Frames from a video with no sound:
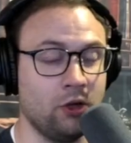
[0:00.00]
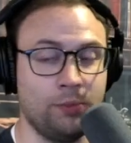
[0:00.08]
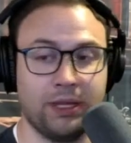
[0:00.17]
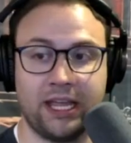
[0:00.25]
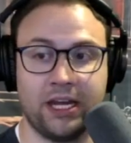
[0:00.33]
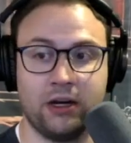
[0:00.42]

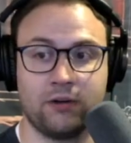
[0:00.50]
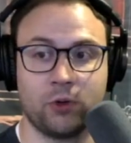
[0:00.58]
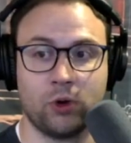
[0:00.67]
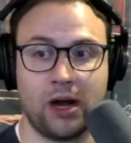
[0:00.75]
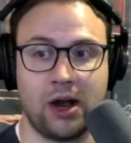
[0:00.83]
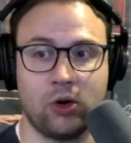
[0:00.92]
bit later
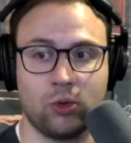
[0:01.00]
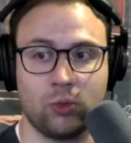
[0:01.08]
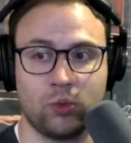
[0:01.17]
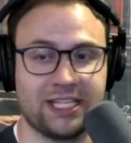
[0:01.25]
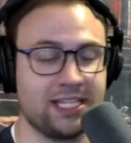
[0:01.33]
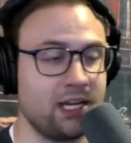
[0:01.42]
for our
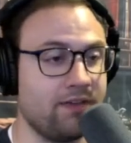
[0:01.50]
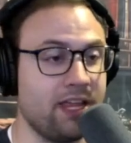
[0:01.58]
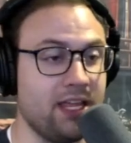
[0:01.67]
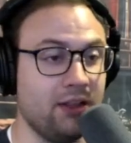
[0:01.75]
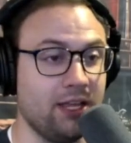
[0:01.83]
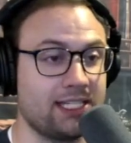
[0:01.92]
Raising of
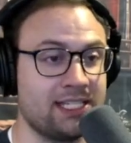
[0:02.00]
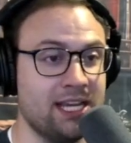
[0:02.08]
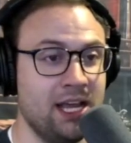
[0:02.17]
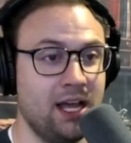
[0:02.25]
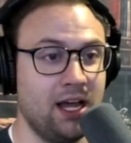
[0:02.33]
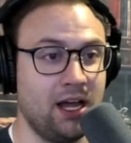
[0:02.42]
Helix
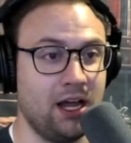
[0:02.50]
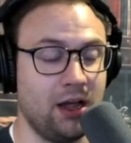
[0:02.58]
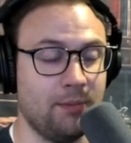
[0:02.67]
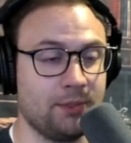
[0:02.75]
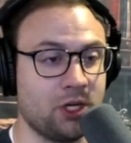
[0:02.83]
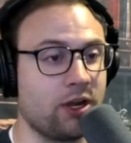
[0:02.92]

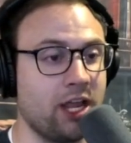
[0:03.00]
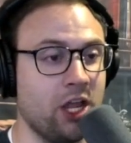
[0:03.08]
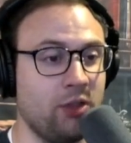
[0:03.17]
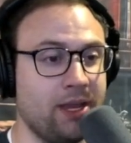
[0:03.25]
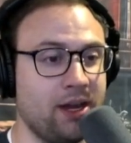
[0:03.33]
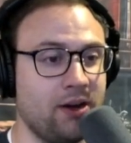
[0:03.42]
Dark
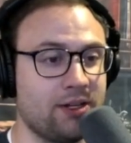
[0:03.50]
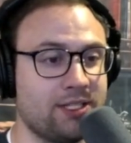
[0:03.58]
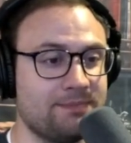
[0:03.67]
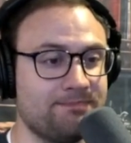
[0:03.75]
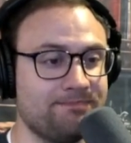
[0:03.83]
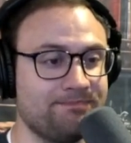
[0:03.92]
Element cards.
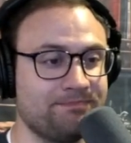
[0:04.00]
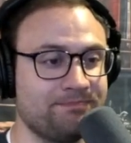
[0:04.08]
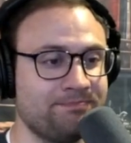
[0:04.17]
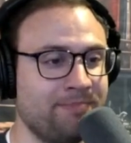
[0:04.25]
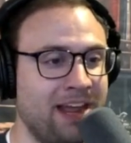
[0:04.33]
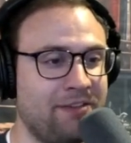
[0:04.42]

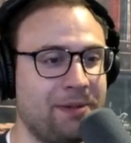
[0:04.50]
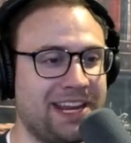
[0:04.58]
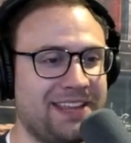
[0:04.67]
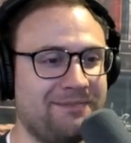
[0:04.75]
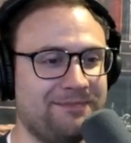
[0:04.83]
Bye, everybody.